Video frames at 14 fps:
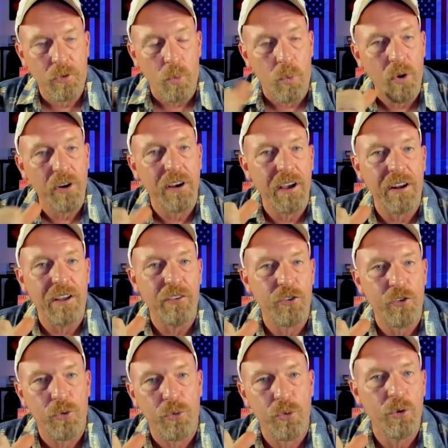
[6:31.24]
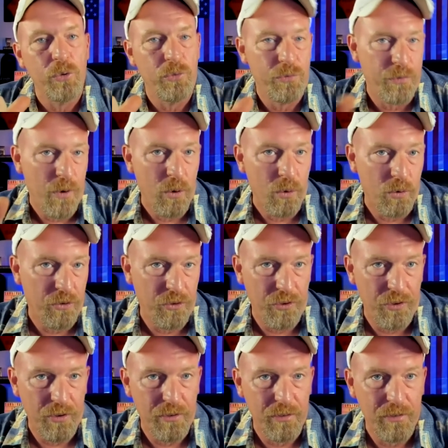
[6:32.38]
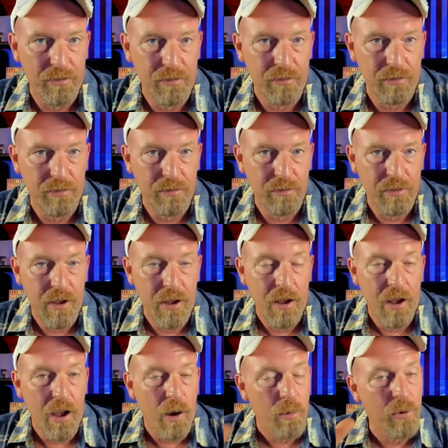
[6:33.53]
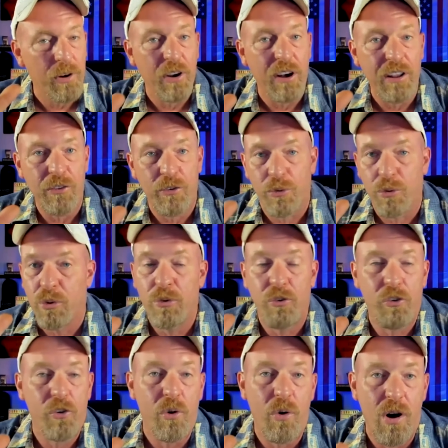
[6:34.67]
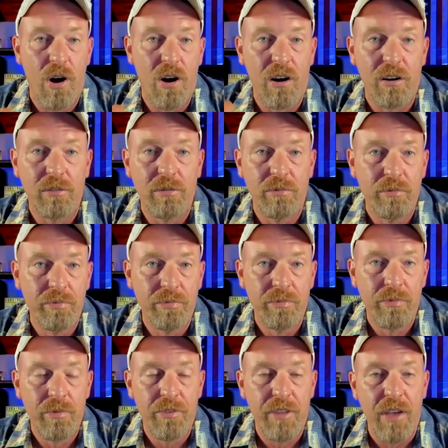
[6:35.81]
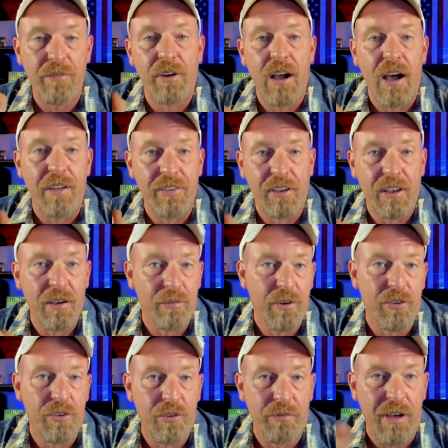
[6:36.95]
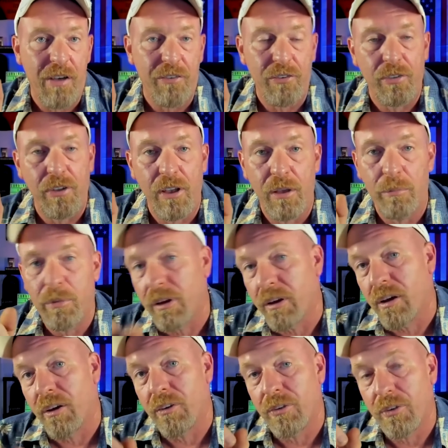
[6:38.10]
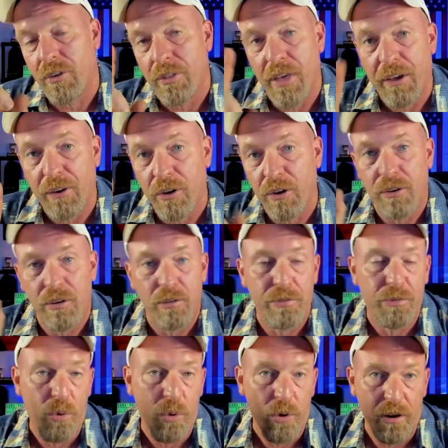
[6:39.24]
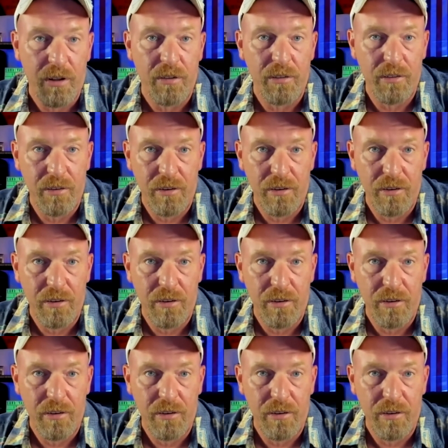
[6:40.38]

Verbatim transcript: We're getting screwed, folks. And we're getting screwed so hard, they forgot to give us the Vaseline because they couldn't afford it.